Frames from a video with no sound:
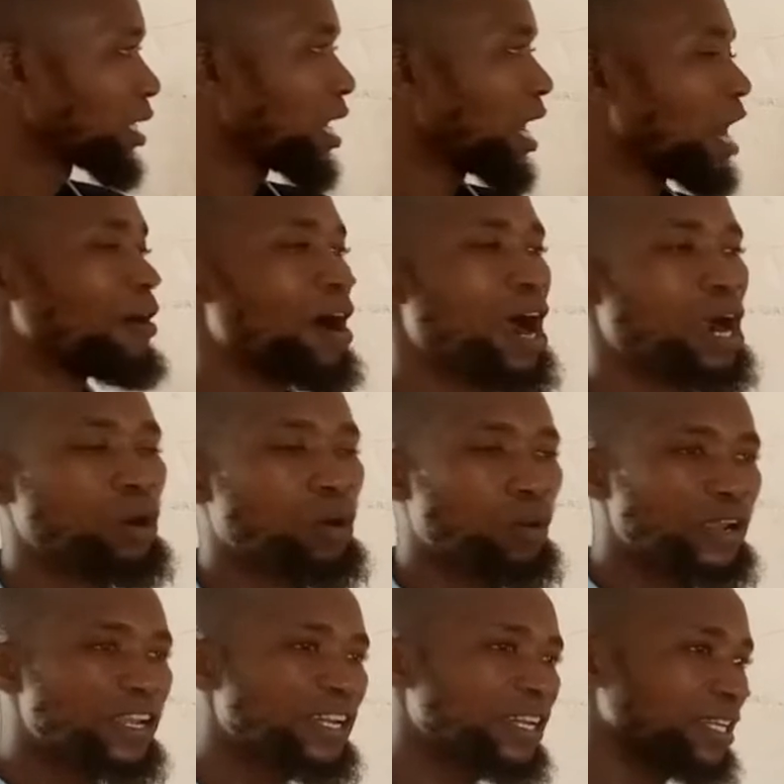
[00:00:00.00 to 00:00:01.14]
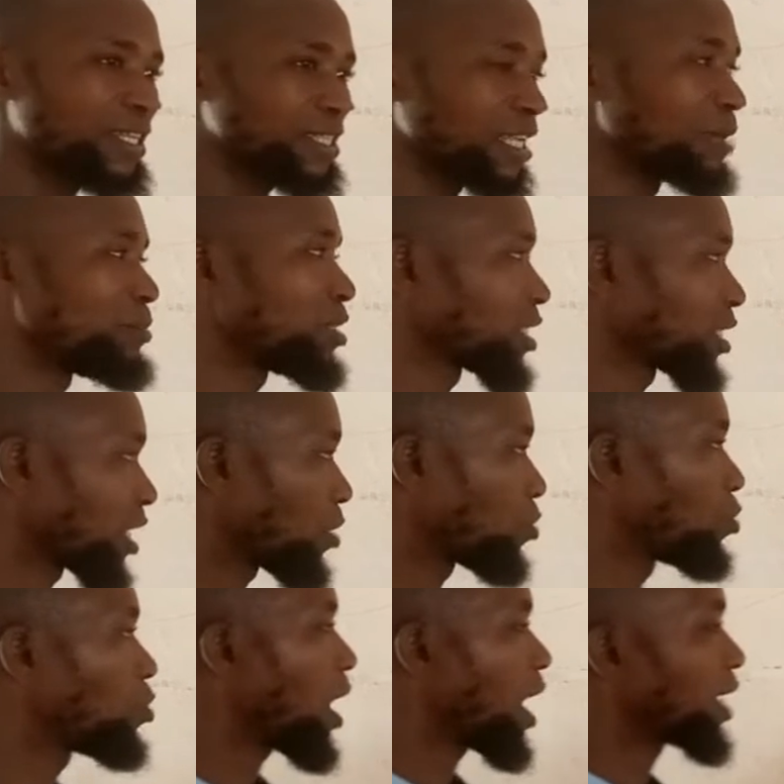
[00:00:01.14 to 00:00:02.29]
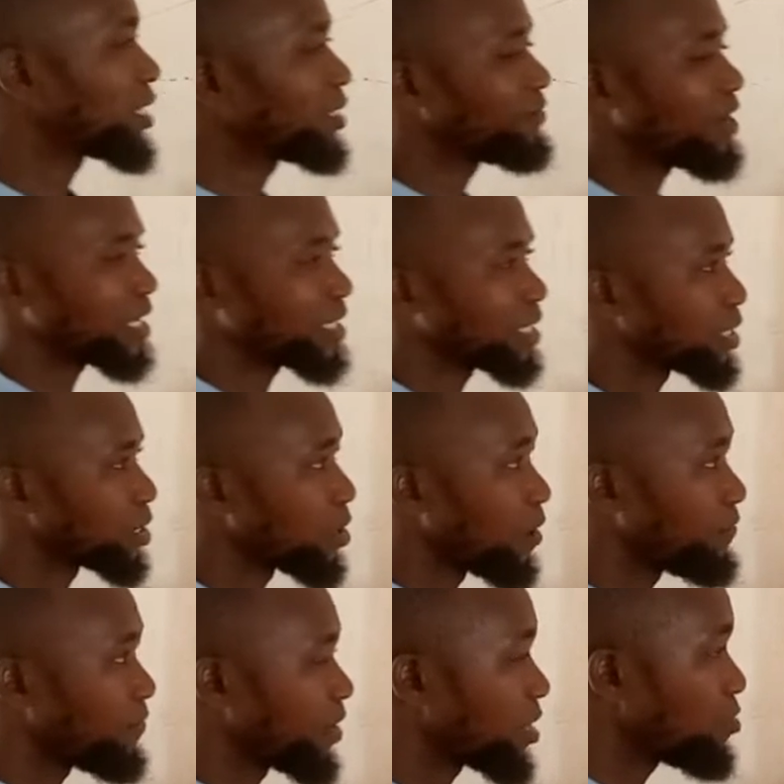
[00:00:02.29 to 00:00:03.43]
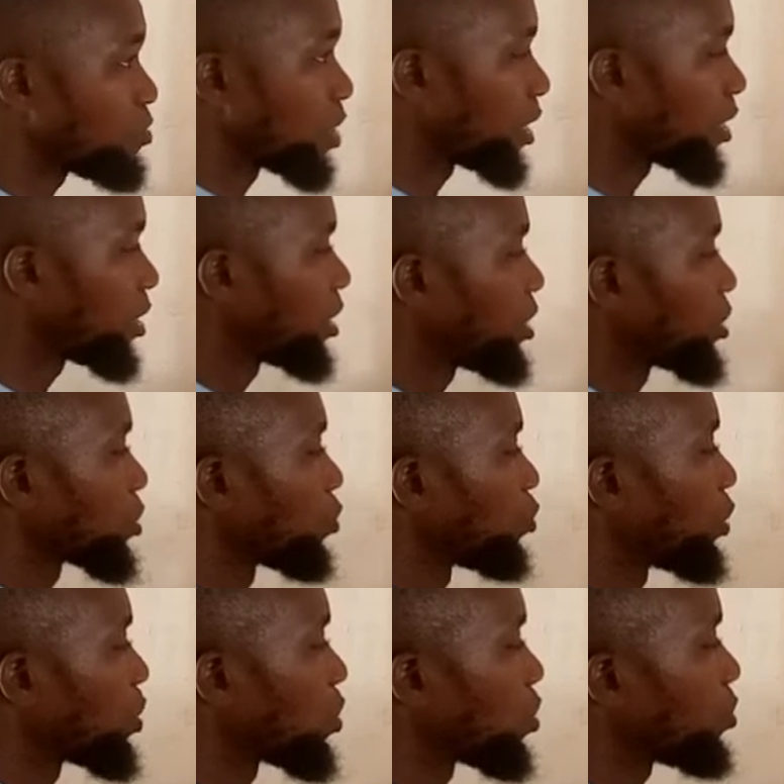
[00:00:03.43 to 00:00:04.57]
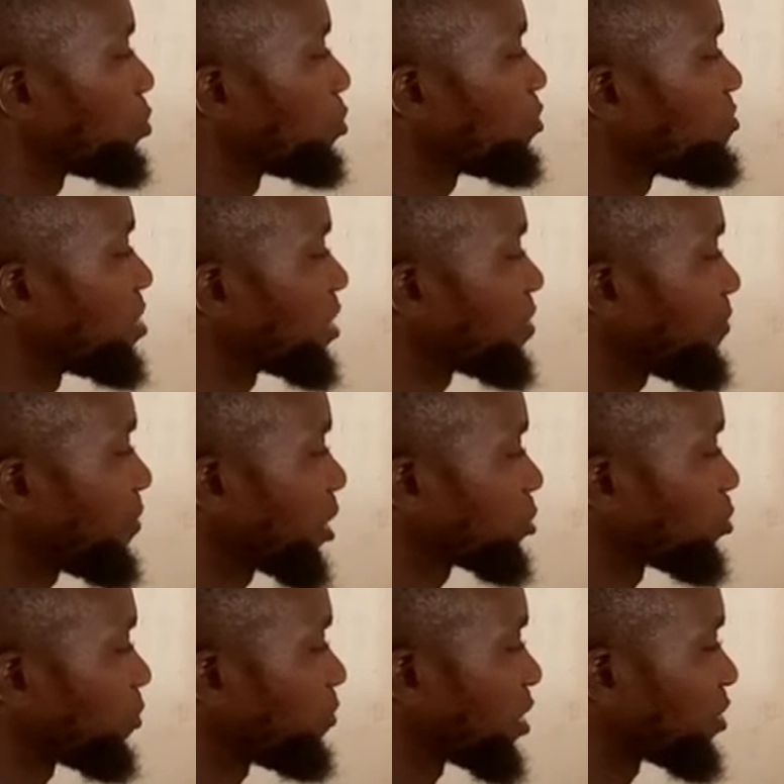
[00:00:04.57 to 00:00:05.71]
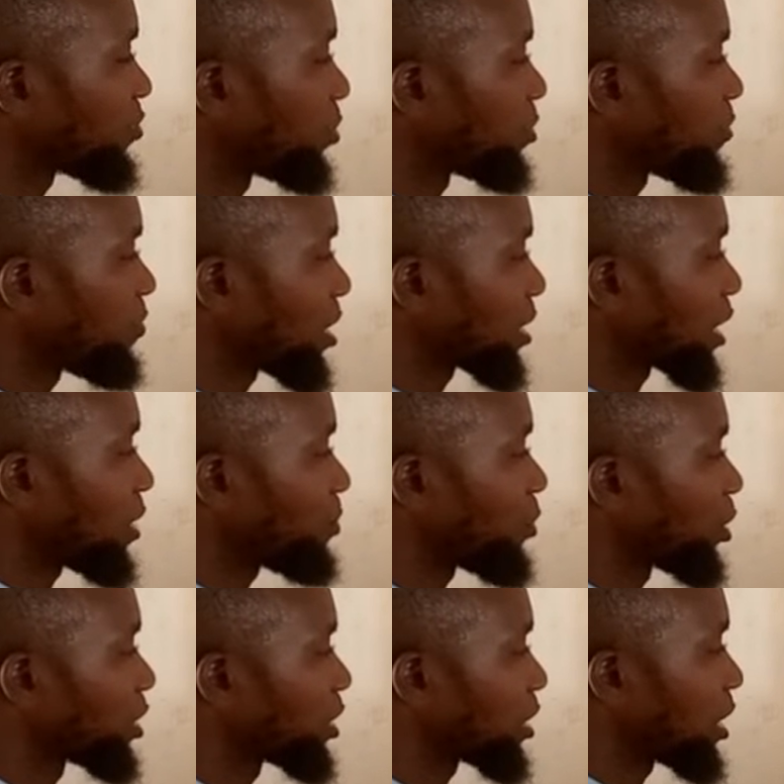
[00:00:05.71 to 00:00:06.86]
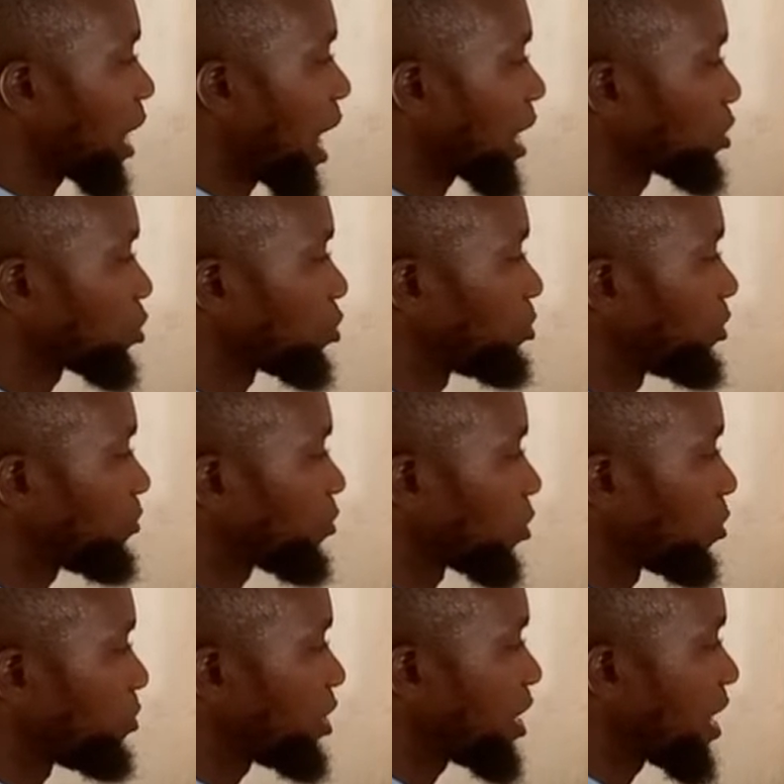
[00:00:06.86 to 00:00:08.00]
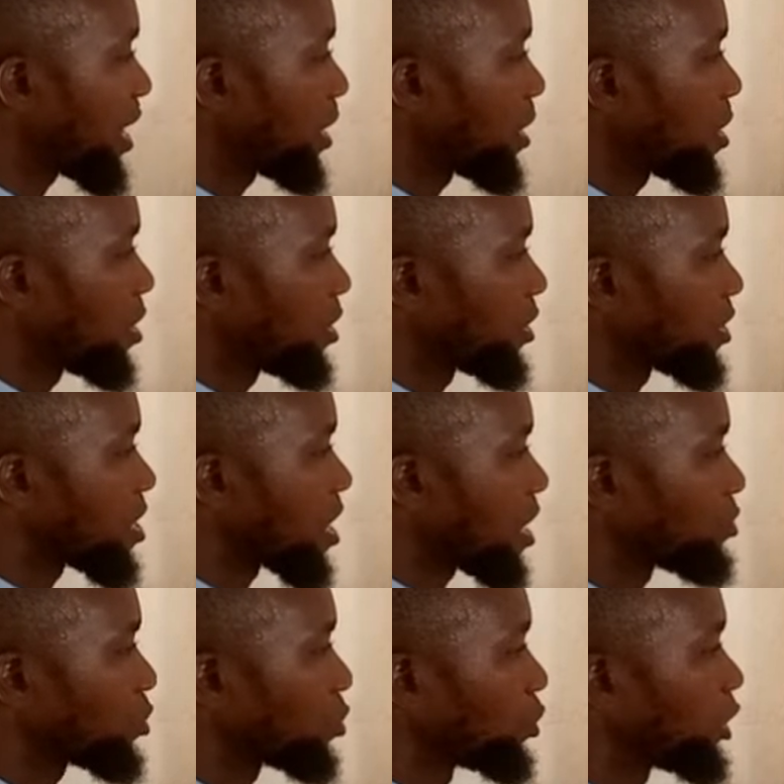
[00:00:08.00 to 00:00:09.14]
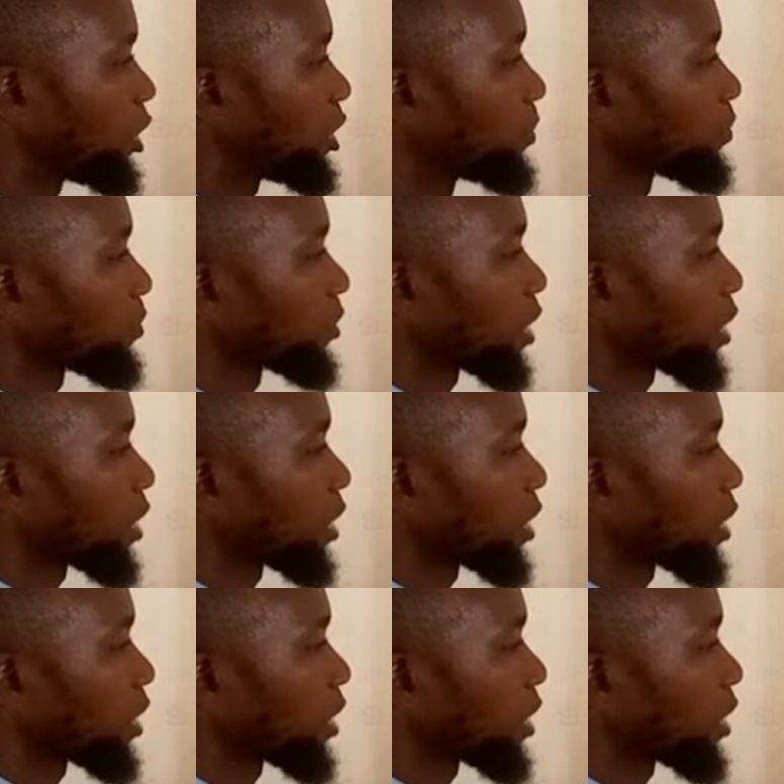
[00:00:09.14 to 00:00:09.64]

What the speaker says: Our angle in a semicircle. And if that is done very well, so we know movement, the first movement from the first endpoint has to be from here down to D.